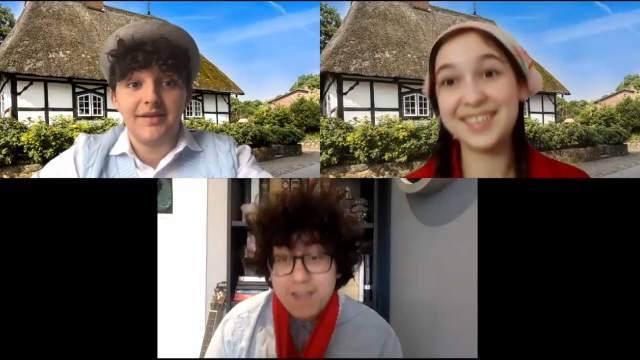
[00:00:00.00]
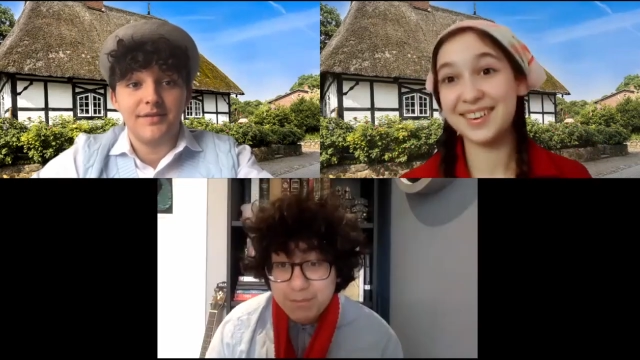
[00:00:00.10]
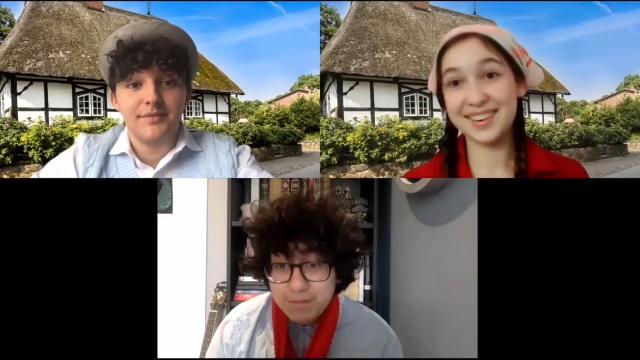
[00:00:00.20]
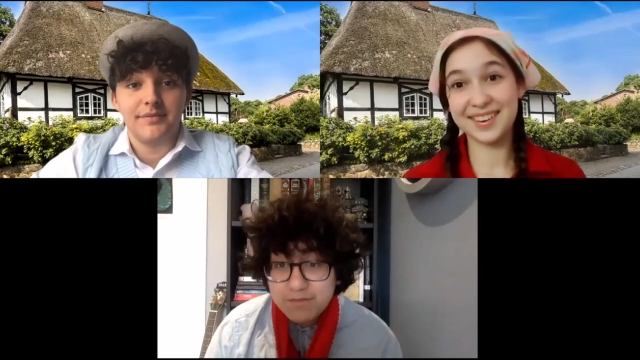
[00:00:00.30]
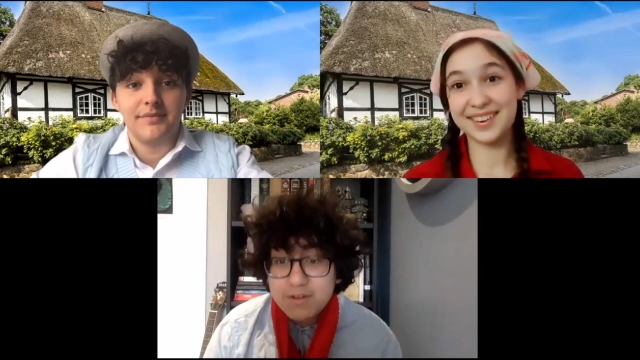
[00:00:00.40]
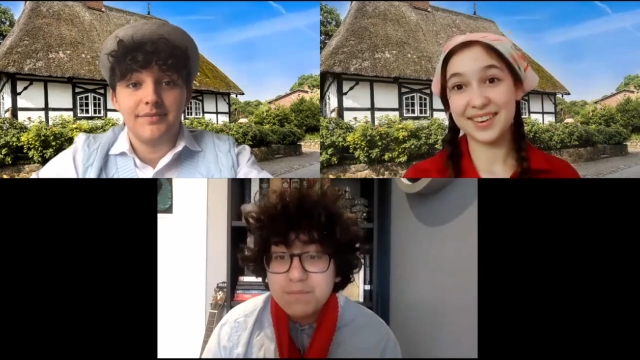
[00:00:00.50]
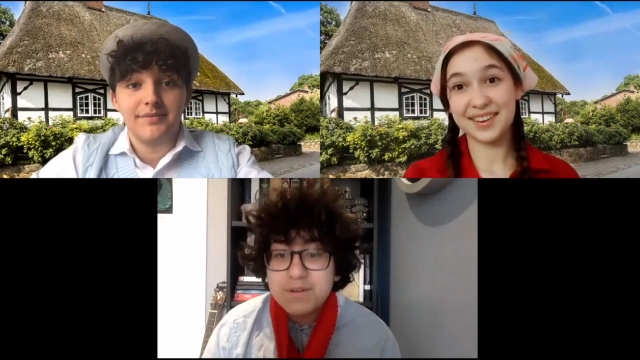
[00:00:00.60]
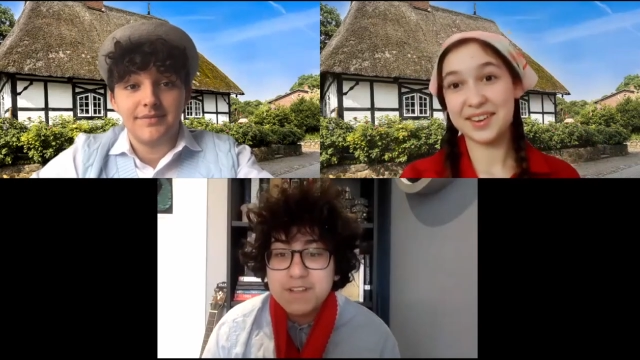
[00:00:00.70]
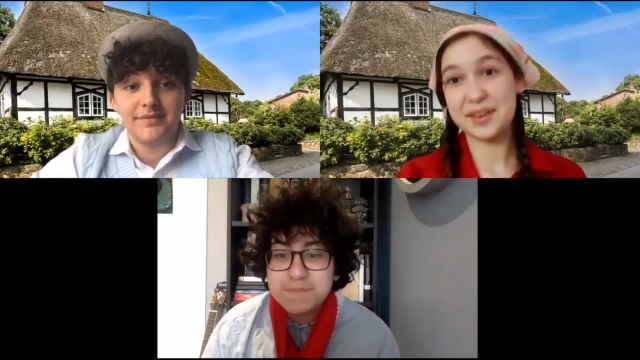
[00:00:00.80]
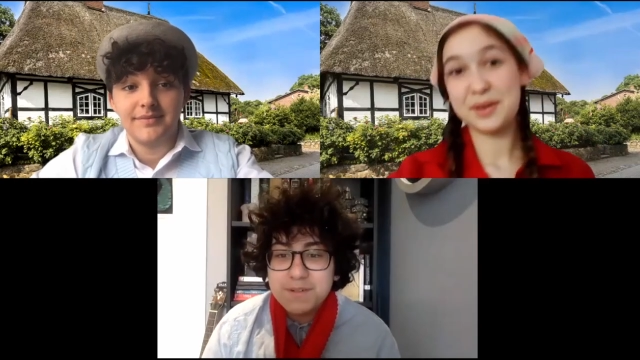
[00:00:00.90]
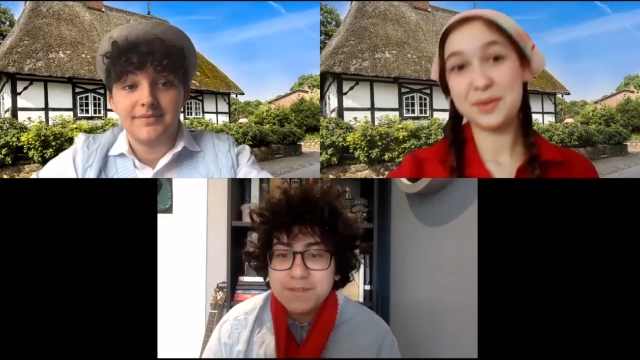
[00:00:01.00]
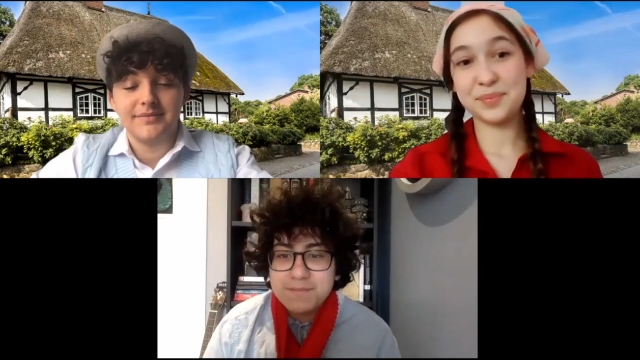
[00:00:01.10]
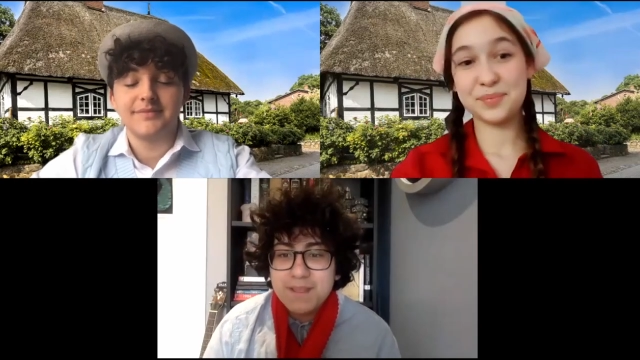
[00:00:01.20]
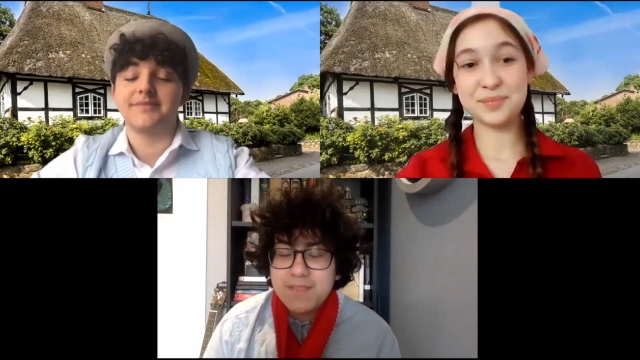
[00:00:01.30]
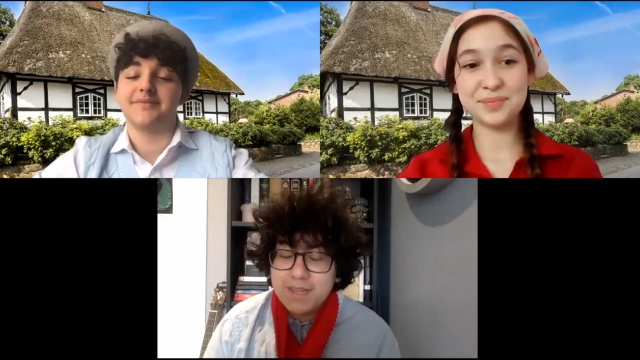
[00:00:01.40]
Speaker 1: The family farm
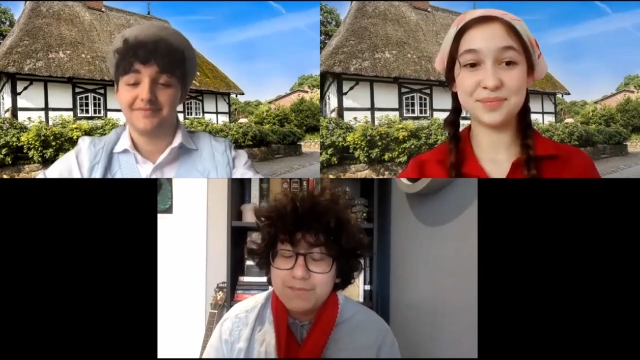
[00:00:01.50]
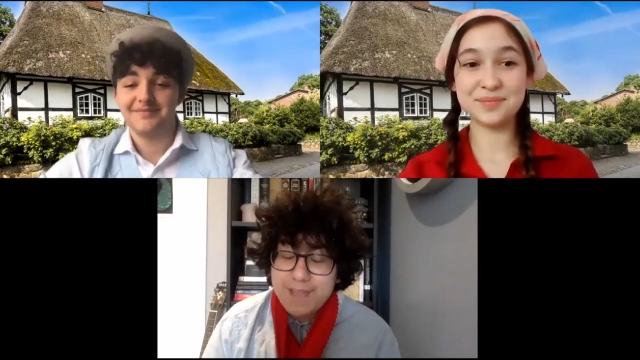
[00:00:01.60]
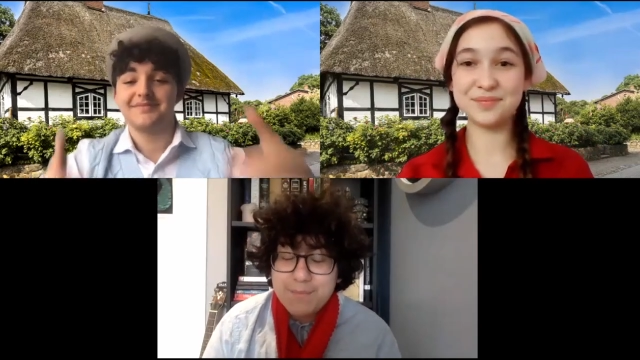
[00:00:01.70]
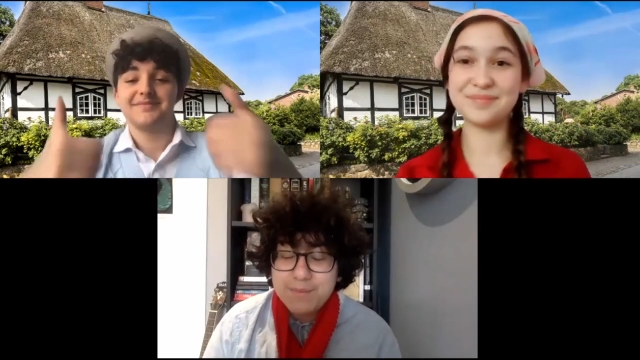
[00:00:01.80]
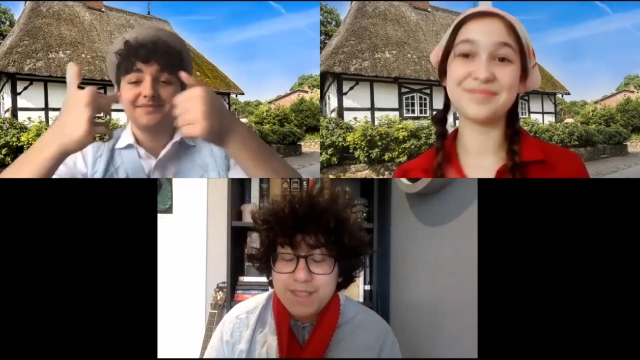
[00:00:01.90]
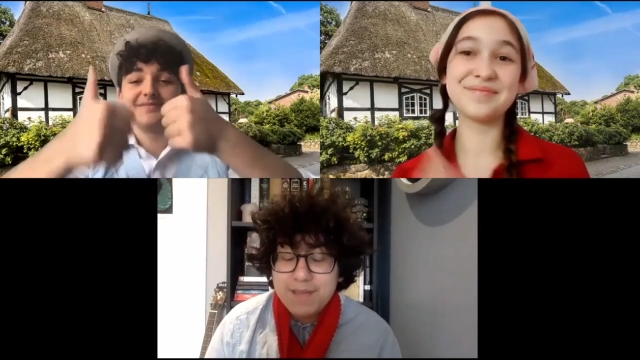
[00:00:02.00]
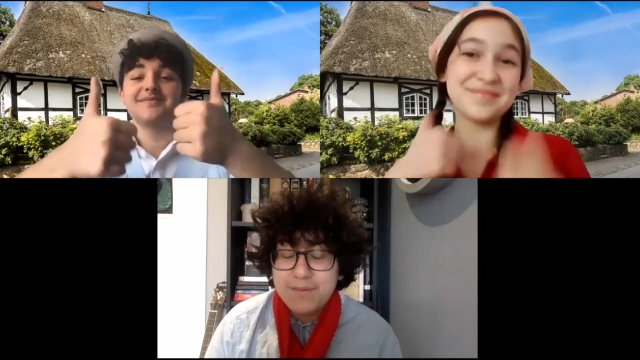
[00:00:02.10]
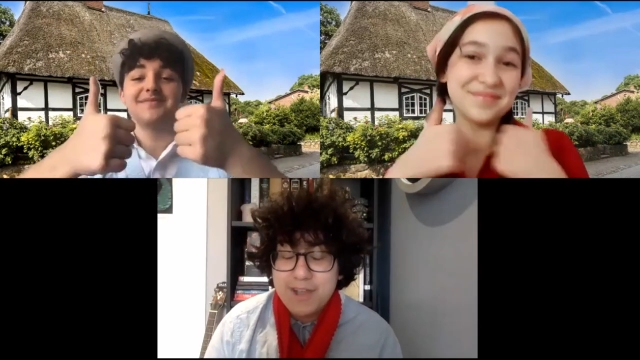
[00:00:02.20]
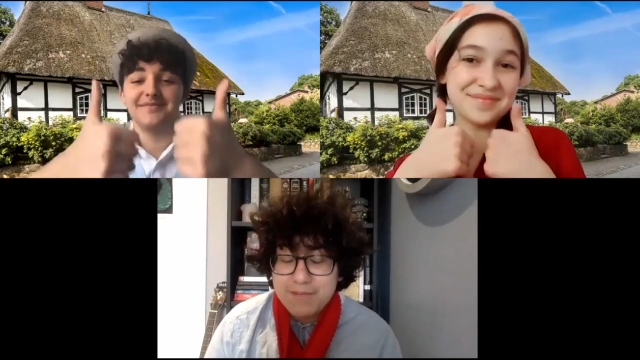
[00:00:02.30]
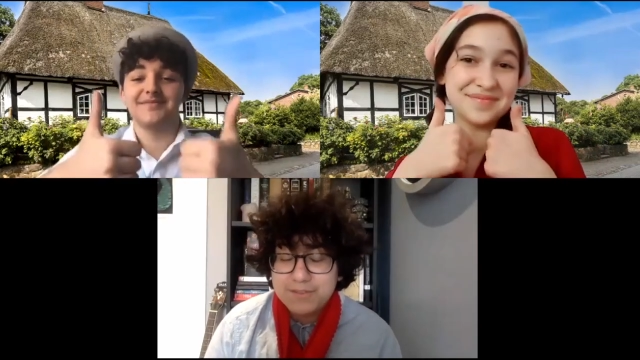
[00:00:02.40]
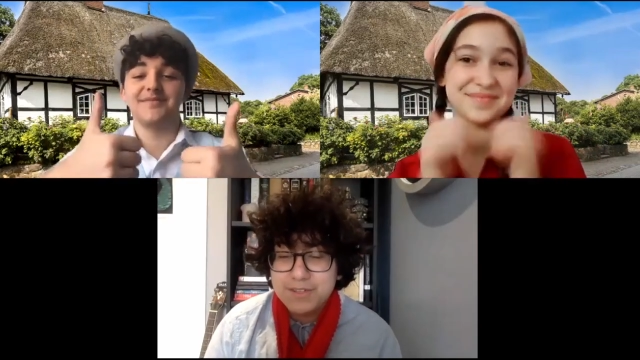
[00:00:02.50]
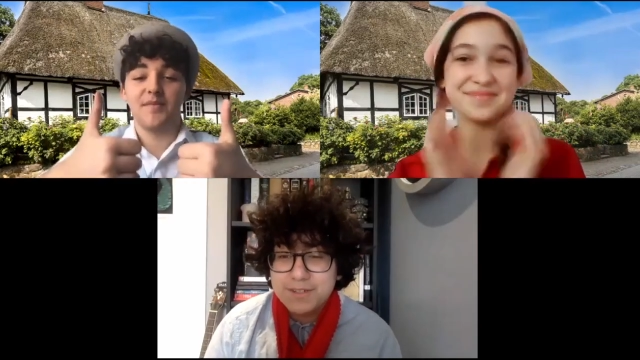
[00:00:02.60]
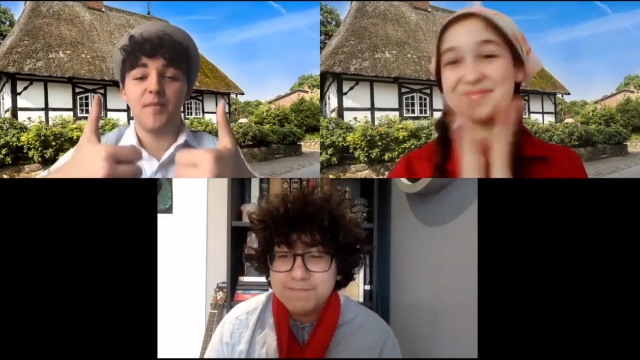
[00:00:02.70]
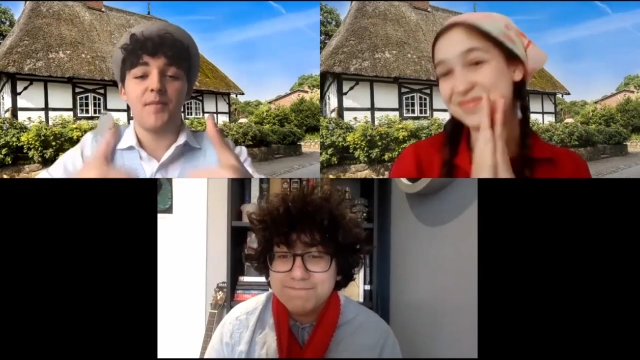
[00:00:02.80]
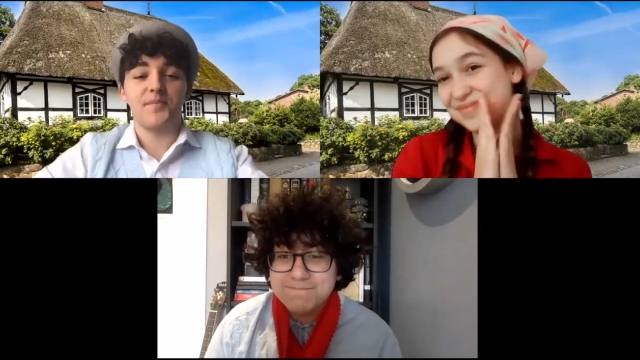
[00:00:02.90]
prospered and they lived happily ever
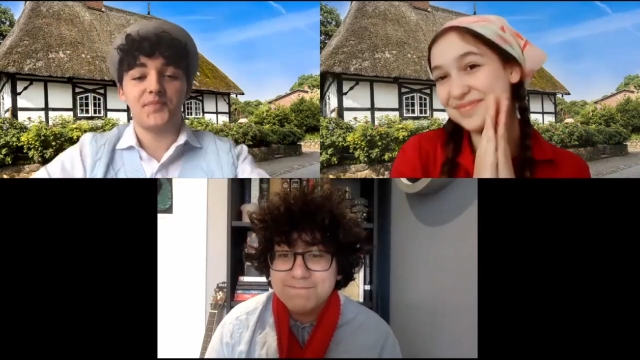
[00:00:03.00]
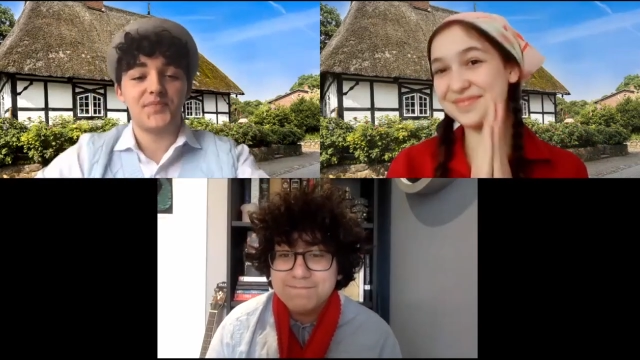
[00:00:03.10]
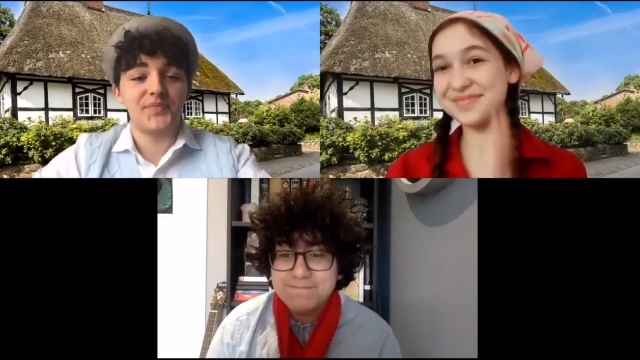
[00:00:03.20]
after.